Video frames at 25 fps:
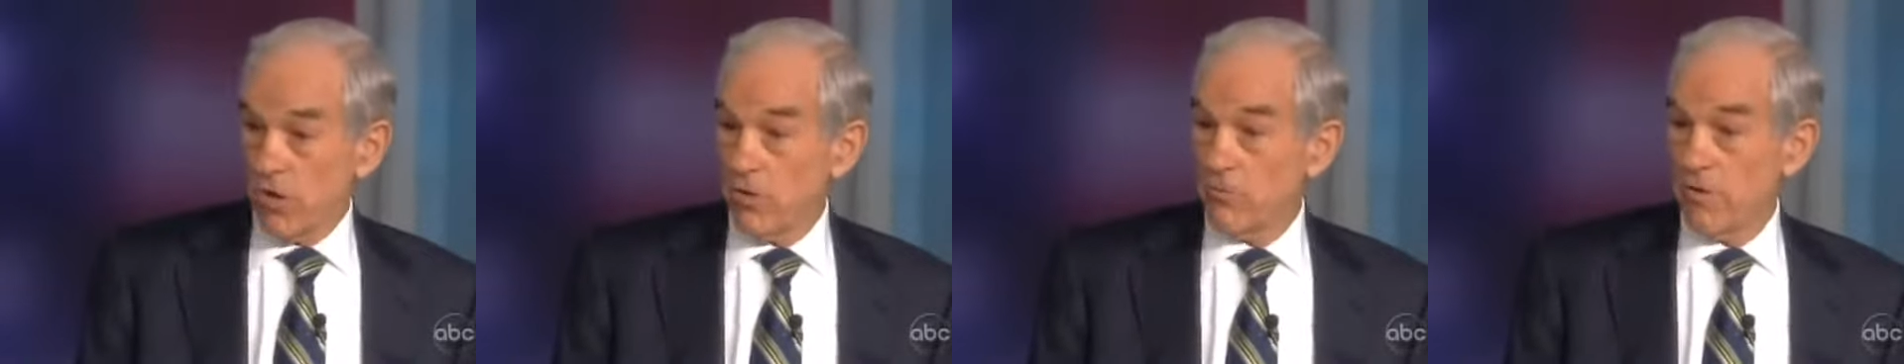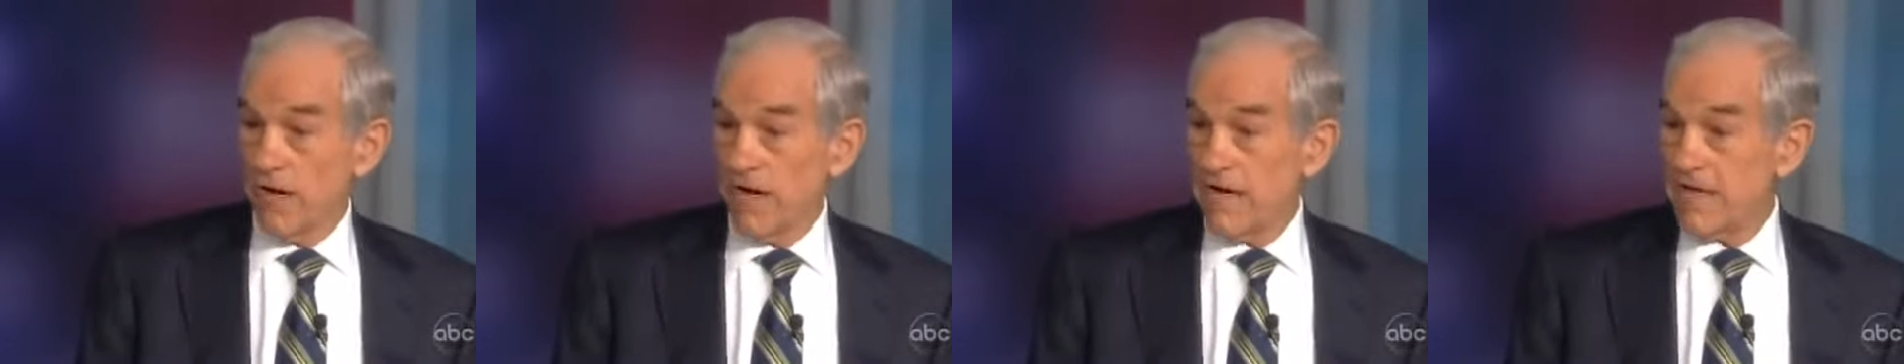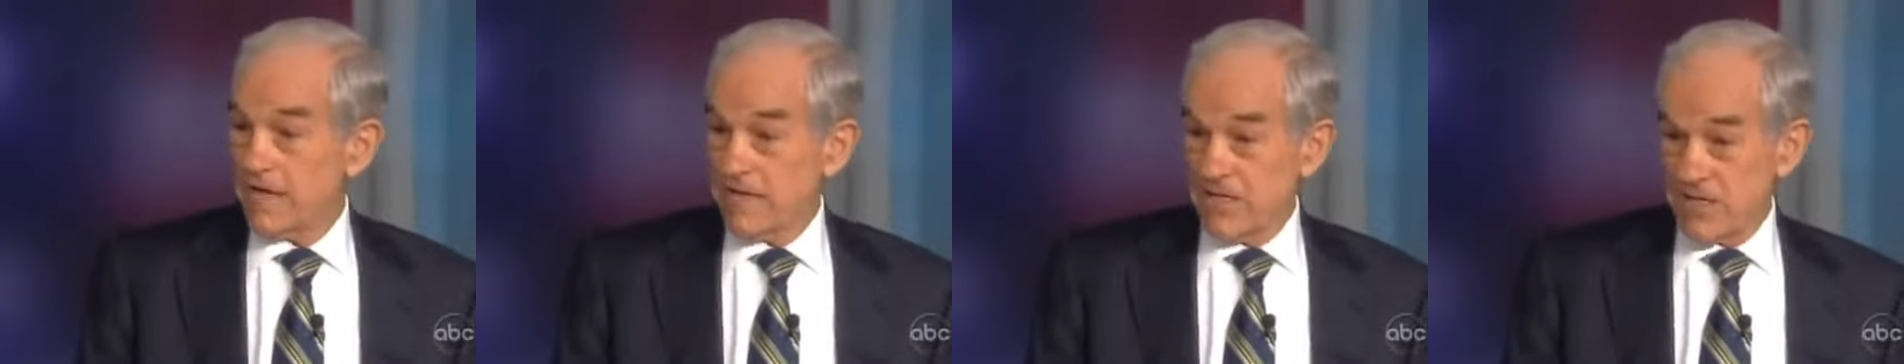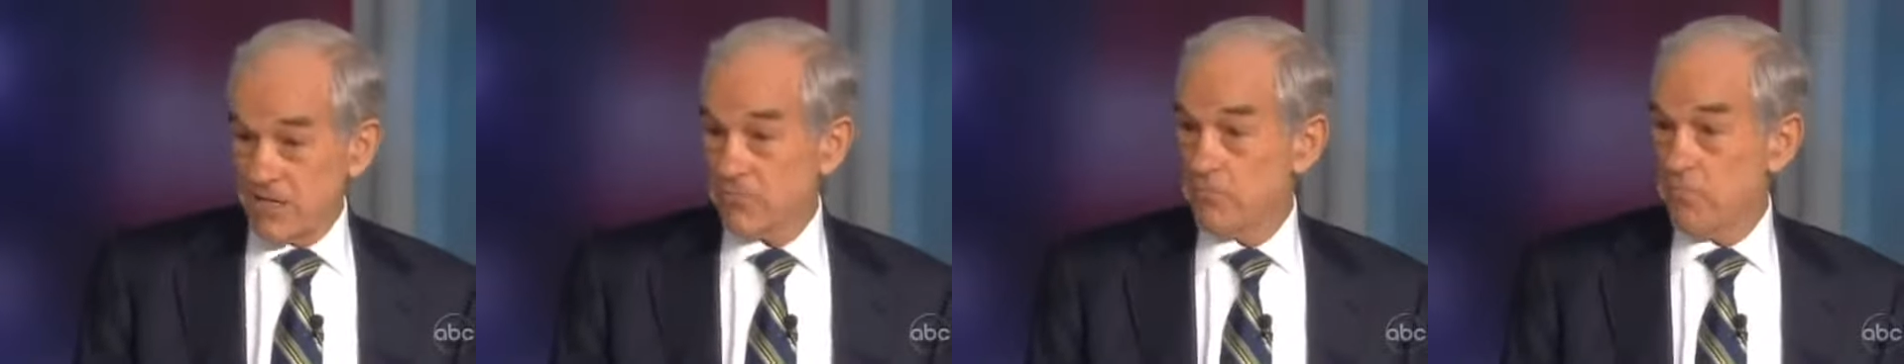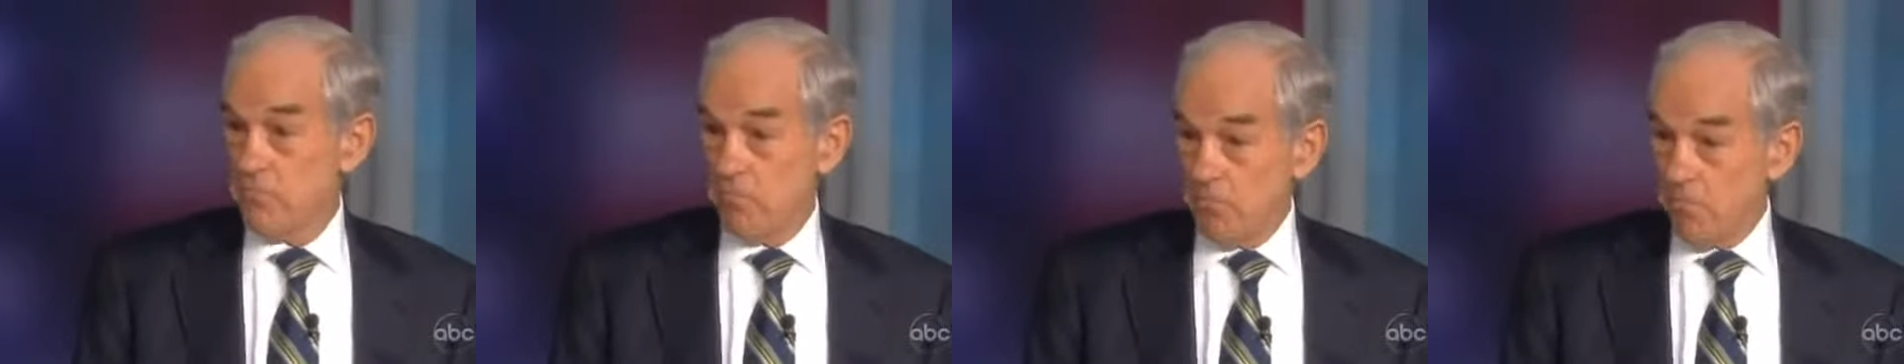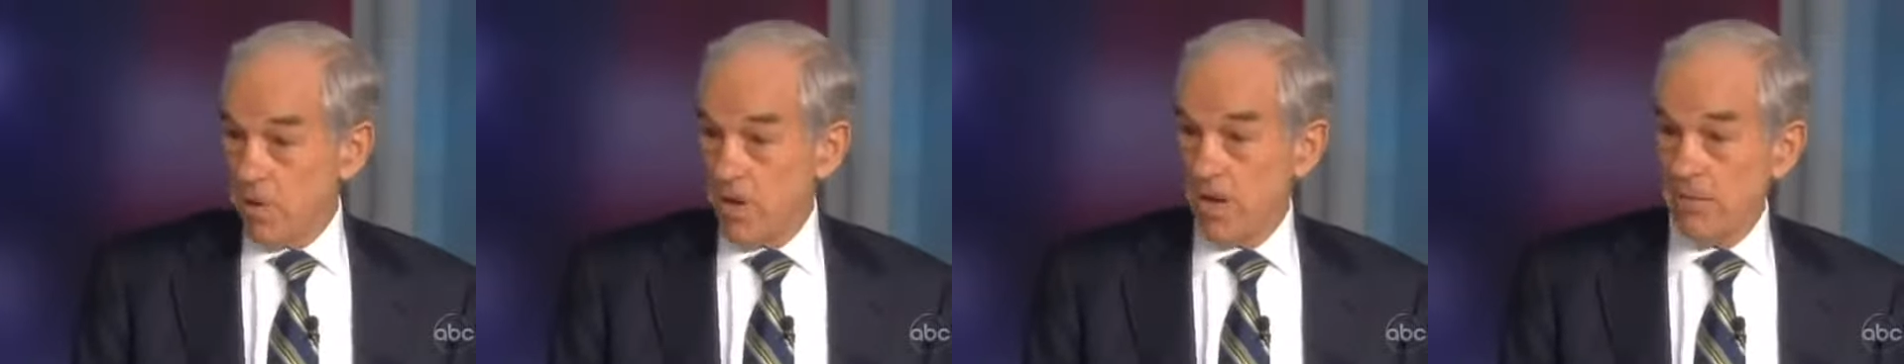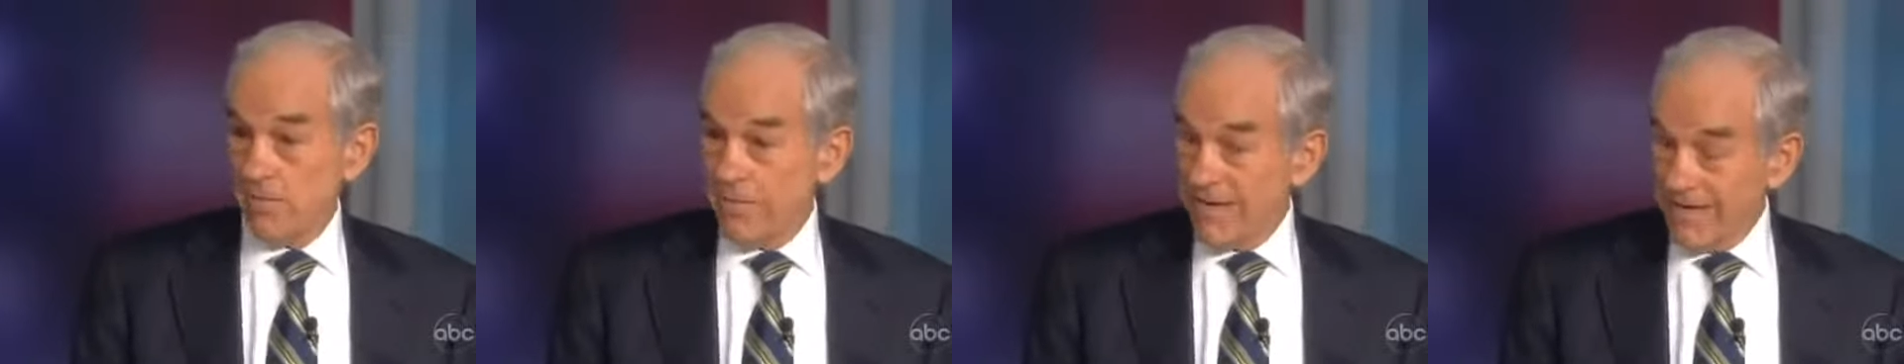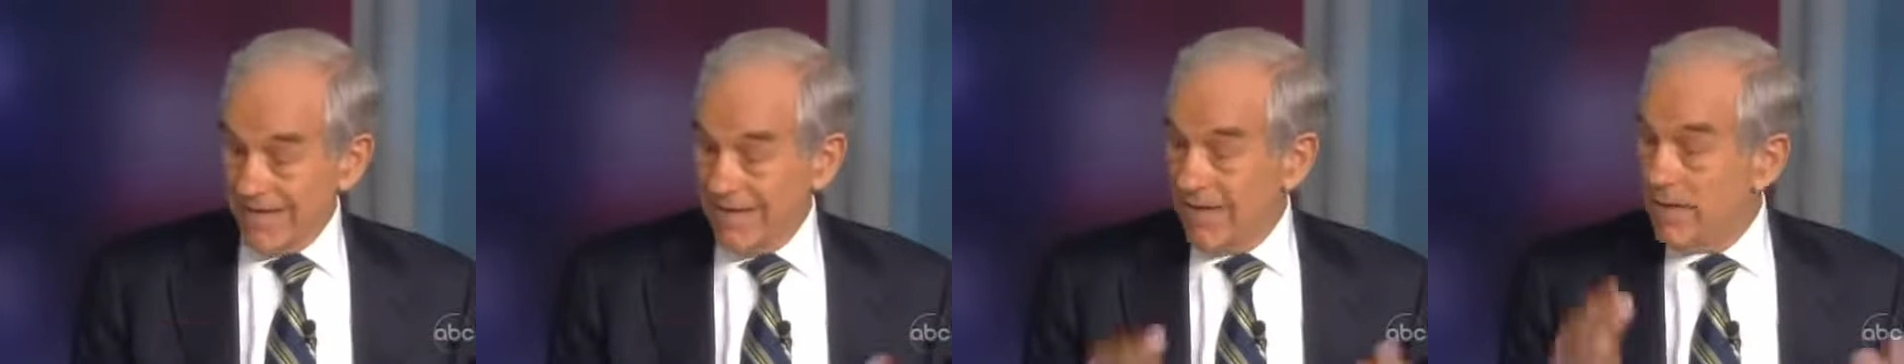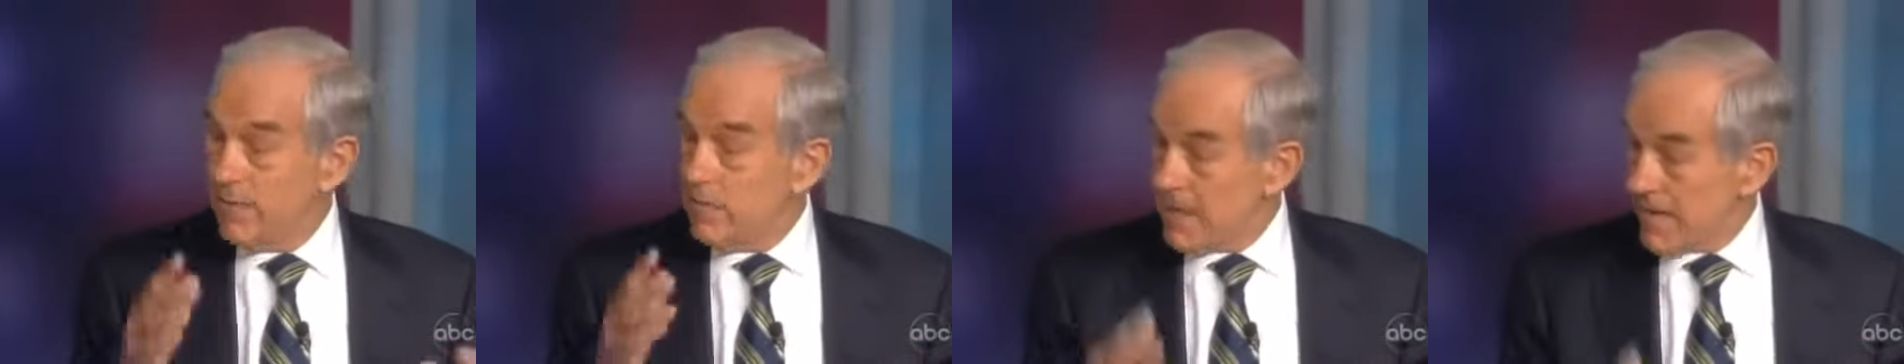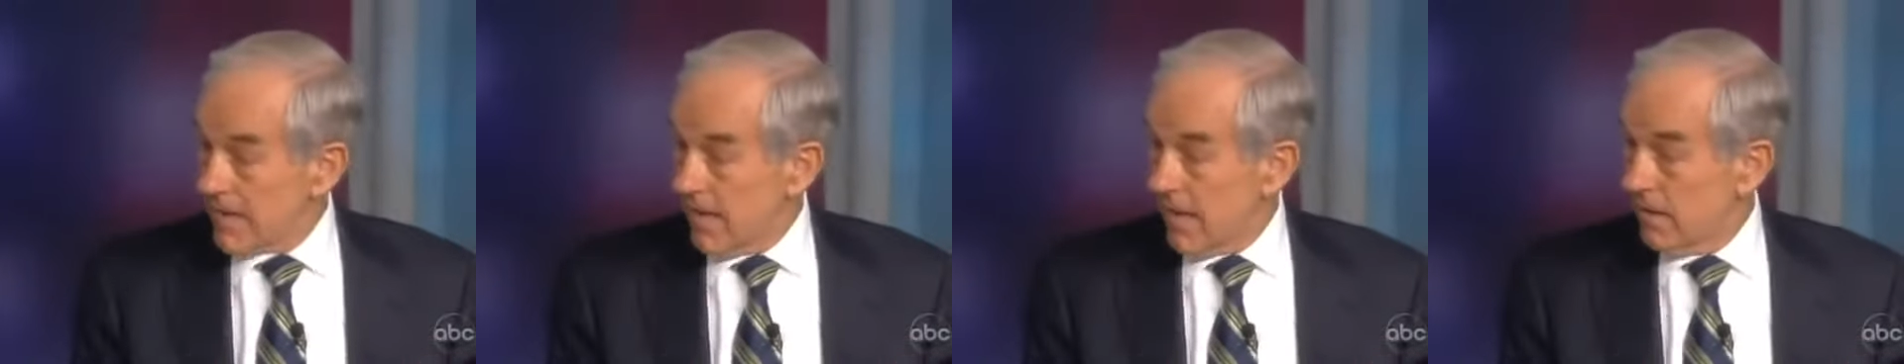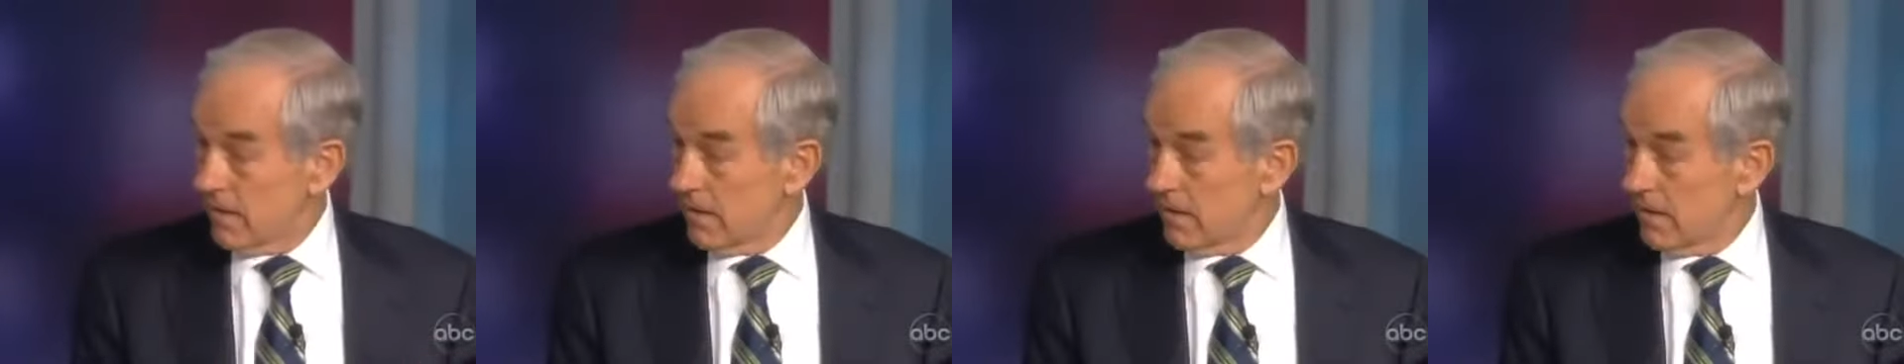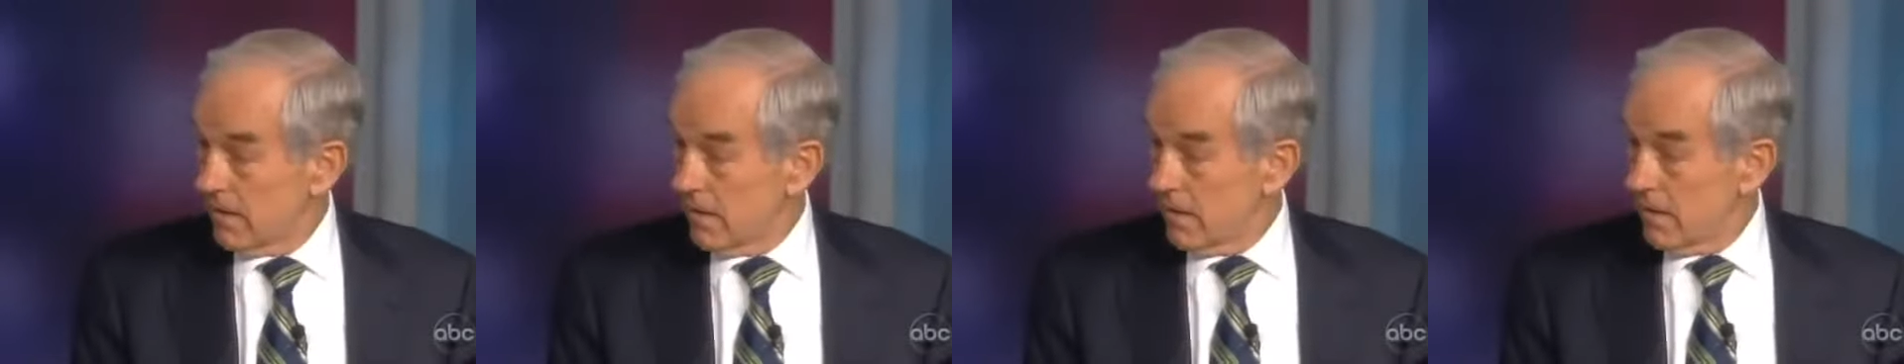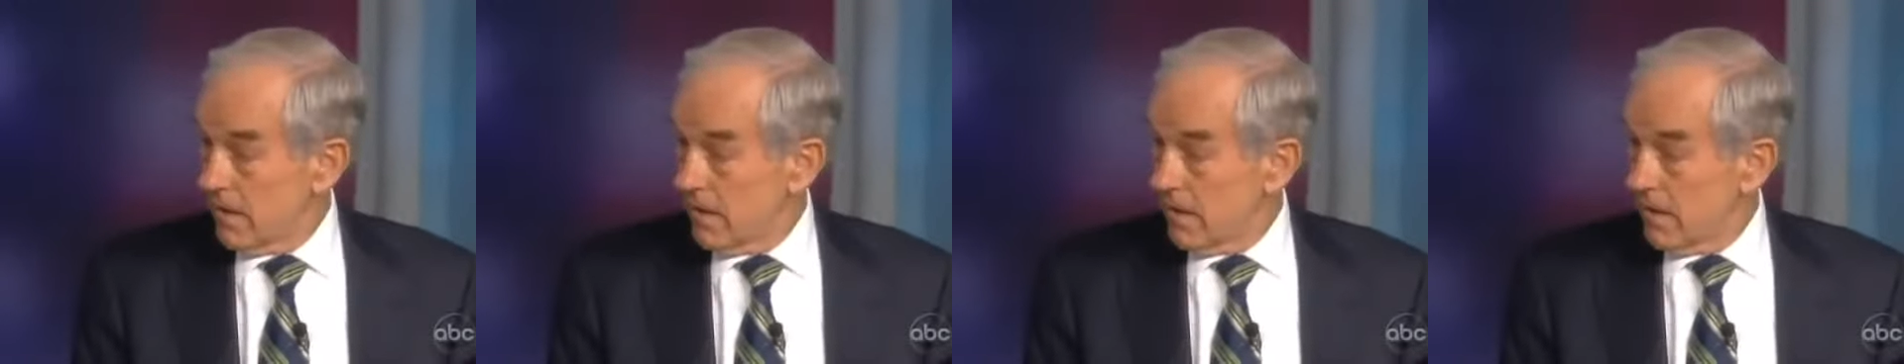already just bombing Libya.